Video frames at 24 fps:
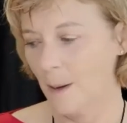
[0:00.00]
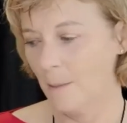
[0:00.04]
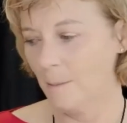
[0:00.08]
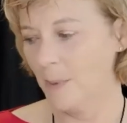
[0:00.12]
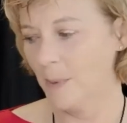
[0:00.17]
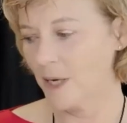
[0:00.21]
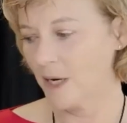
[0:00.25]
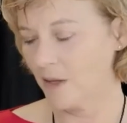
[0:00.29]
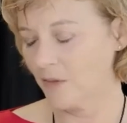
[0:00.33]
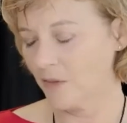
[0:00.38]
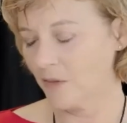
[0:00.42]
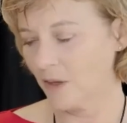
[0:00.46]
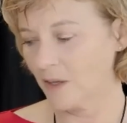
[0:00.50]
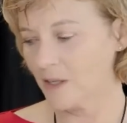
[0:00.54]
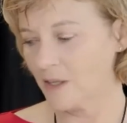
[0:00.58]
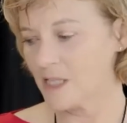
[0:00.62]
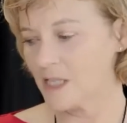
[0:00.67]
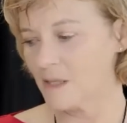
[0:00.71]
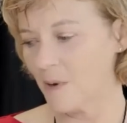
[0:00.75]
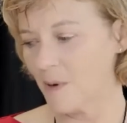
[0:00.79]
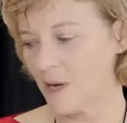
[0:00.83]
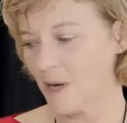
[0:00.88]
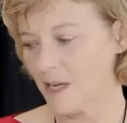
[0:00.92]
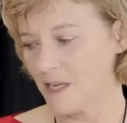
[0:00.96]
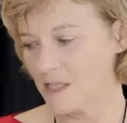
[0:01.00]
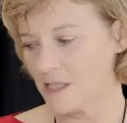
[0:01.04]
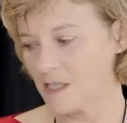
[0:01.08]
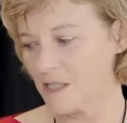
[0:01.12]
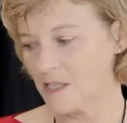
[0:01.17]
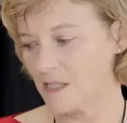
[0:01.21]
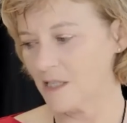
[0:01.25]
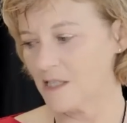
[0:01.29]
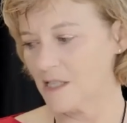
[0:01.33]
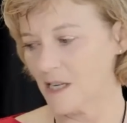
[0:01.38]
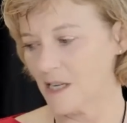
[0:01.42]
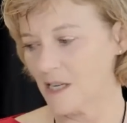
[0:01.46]
But I think space
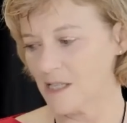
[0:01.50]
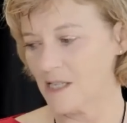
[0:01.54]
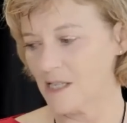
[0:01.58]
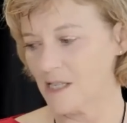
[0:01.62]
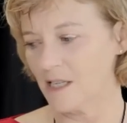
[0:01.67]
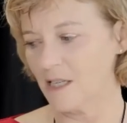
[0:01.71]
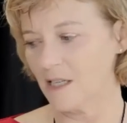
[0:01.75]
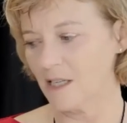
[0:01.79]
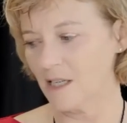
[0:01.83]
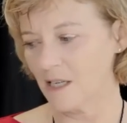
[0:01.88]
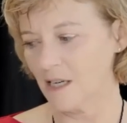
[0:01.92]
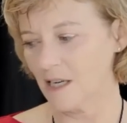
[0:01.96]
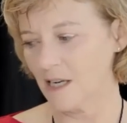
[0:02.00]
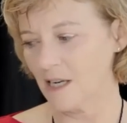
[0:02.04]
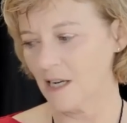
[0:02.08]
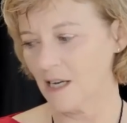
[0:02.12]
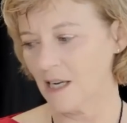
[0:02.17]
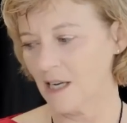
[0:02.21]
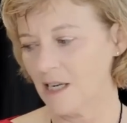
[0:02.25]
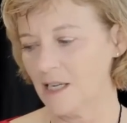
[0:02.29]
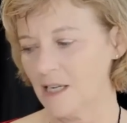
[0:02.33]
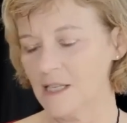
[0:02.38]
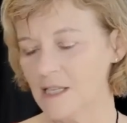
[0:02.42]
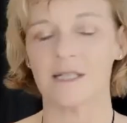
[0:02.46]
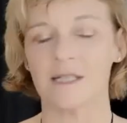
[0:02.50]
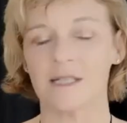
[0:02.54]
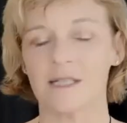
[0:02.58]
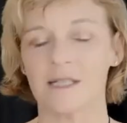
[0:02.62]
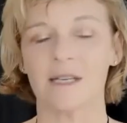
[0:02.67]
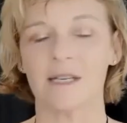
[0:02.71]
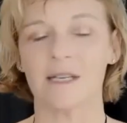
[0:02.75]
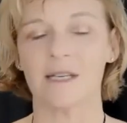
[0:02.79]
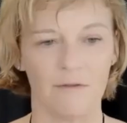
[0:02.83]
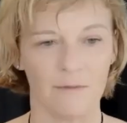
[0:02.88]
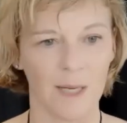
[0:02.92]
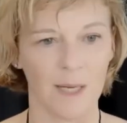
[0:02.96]
isn't
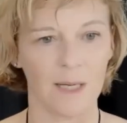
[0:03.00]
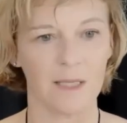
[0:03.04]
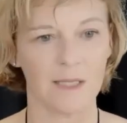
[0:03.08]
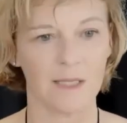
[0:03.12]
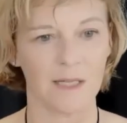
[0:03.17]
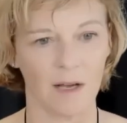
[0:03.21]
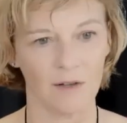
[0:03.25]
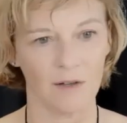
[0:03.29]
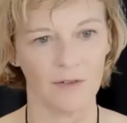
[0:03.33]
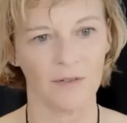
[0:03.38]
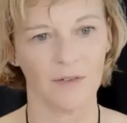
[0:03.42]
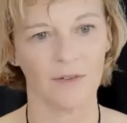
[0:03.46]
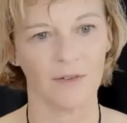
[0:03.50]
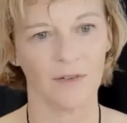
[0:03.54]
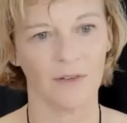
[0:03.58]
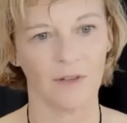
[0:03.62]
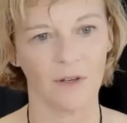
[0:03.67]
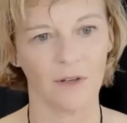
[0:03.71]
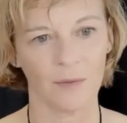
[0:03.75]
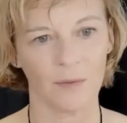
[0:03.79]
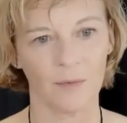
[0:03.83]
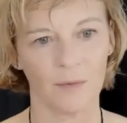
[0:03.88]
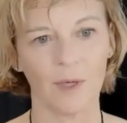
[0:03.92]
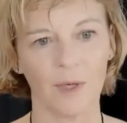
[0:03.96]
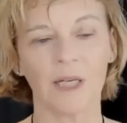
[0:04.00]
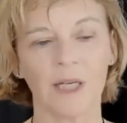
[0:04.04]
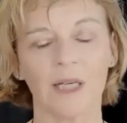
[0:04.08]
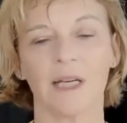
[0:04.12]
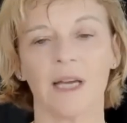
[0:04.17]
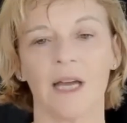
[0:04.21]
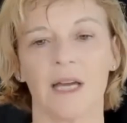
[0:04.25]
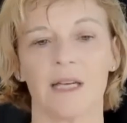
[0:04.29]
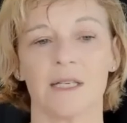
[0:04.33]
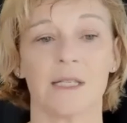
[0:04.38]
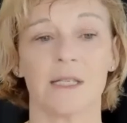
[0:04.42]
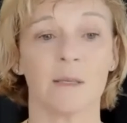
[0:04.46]
enough by itself. There really
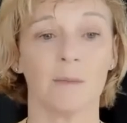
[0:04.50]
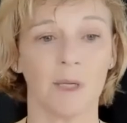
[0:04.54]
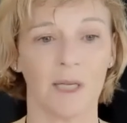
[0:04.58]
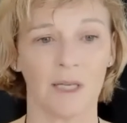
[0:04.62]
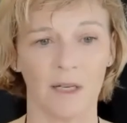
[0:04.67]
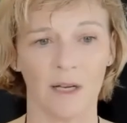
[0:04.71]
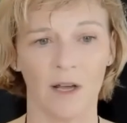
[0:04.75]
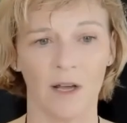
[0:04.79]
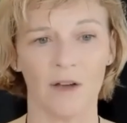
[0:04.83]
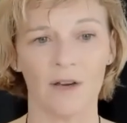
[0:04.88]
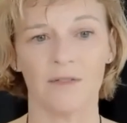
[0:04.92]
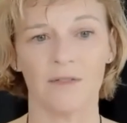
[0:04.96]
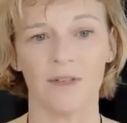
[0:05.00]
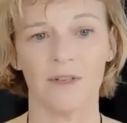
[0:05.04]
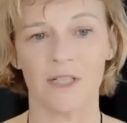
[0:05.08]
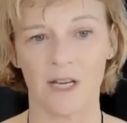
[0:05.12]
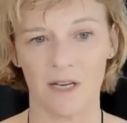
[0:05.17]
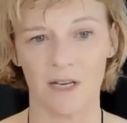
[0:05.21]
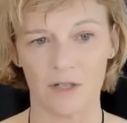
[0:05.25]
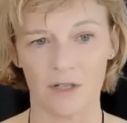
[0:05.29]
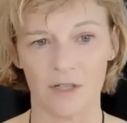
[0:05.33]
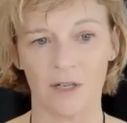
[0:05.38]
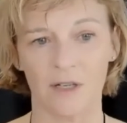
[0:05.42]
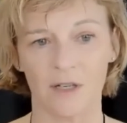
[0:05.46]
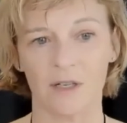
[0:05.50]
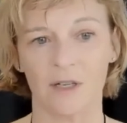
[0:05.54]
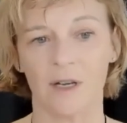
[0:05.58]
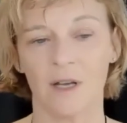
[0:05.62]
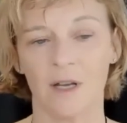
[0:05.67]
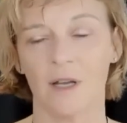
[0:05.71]
has to be a lot of attention